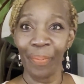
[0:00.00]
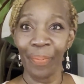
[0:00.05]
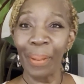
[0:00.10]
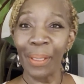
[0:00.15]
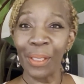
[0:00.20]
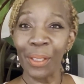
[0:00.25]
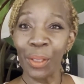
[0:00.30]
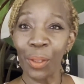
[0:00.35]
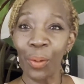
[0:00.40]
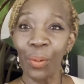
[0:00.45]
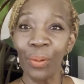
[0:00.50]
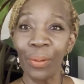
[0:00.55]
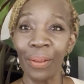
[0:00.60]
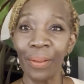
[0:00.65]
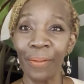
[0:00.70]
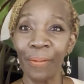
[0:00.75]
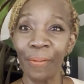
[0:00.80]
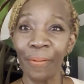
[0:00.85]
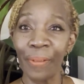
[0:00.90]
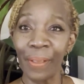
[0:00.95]
But don't
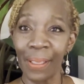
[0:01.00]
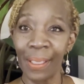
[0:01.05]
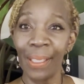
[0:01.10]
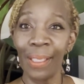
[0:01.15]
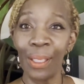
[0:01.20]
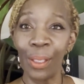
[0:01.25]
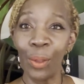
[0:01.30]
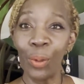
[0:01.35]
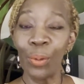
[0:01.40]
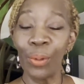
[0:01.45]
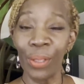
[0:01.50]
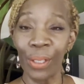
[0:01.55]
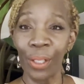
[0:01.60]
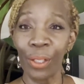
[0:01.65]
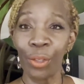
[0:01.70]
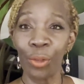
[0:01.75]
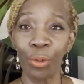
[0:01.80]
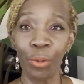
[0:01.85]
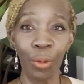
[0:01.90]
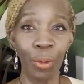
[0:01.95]
fully lose
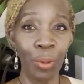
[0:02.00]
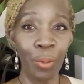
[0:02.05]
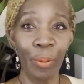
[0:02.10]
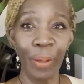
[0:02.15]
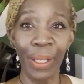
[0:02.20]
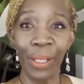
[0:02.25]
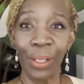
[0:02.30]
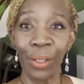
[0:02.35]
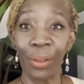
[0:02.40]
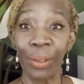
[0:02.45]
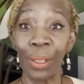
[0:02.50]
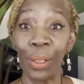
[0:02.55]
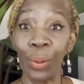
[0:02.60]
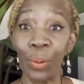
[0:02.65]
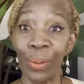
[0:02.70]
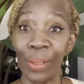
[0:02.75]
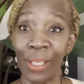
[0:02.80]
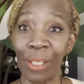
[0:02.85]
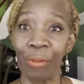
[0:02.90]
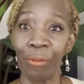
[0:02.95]
control where you're
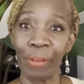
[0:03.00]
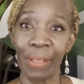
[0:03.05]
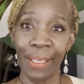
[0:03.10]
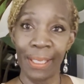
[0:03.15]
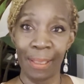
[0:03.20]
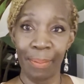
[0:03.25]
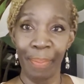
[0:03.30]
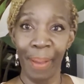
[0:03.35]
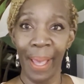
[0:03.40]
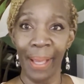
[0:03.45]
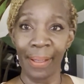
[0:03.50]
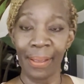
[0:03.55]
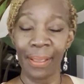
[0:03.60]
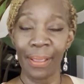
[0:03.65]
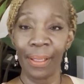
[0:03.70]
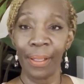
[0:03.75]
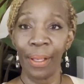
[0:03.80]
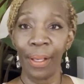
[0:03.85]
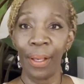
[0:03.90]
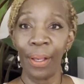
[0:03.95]
losing
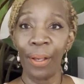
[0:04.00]
respect